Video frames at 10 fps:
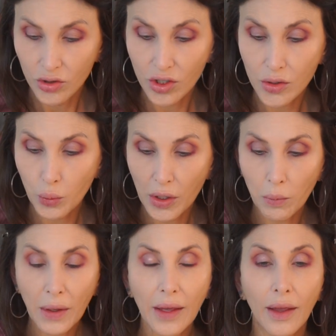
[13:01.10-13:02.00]
just
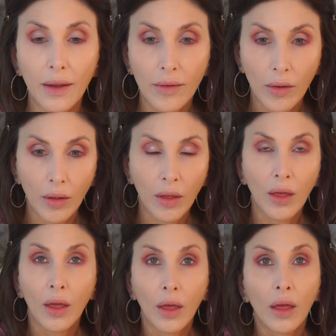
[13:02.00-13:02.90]
be me,
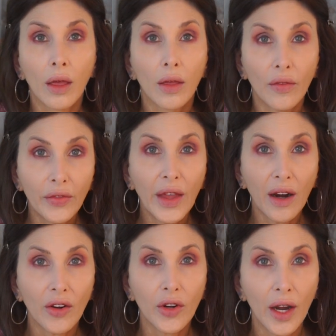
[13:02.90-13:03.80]
then I'll